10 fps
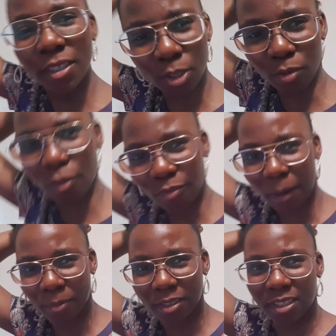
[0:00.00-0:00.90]
need to
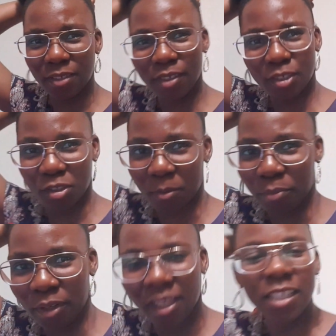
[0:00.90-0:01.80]
unwrap the TV at some
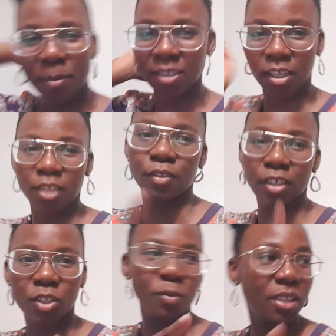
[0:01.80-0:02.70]
point. That's my task for
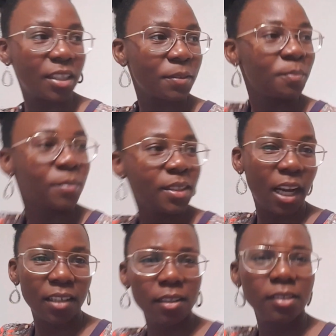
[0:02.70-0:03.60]
this week.
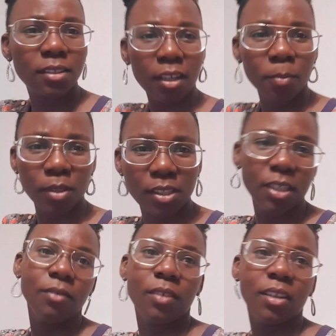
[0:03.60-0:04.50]
At least set up the
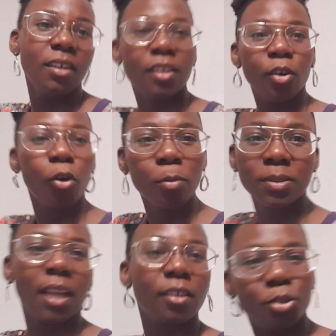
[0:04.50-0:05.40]
TV in the hopes
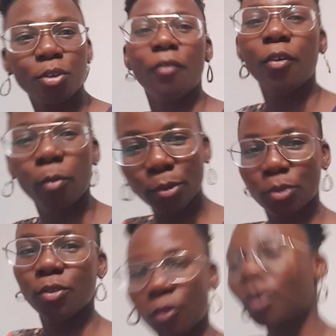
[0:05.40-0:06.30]
that the sofa will
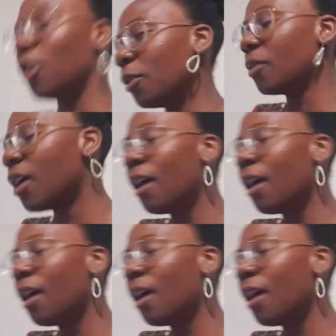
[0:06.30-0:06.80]
soon follow.